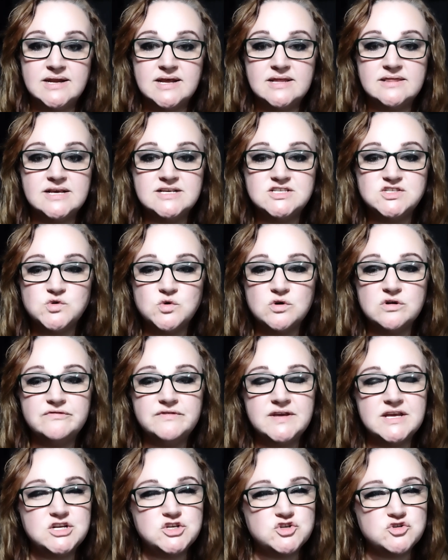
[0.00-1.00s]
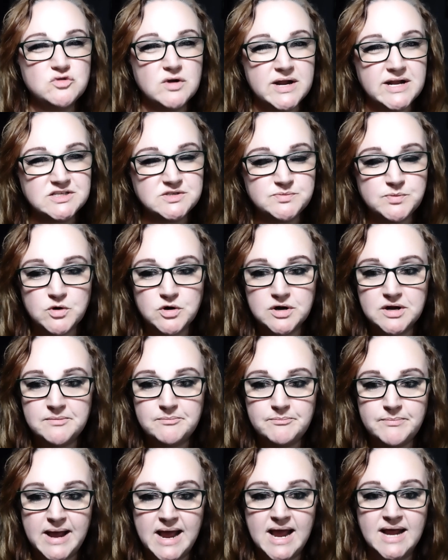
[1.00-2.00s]
and they sort of get
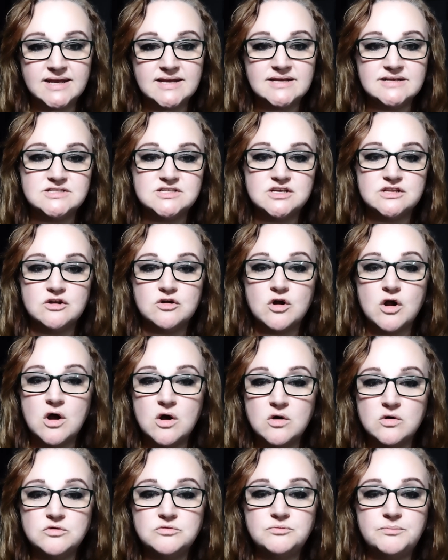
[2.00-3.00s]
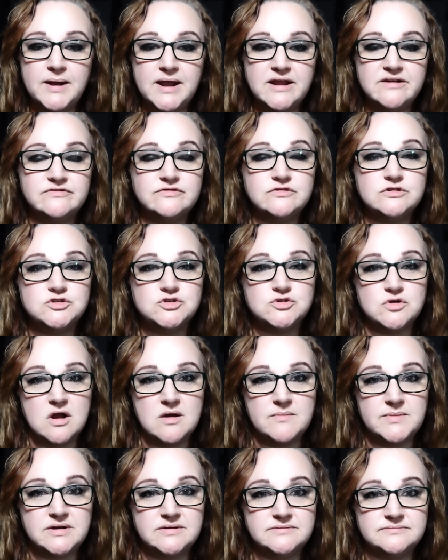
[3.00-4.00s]
transported back into their own painful
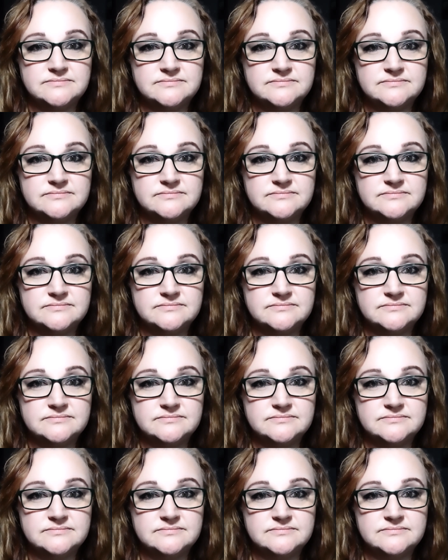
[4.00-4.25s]
trauma.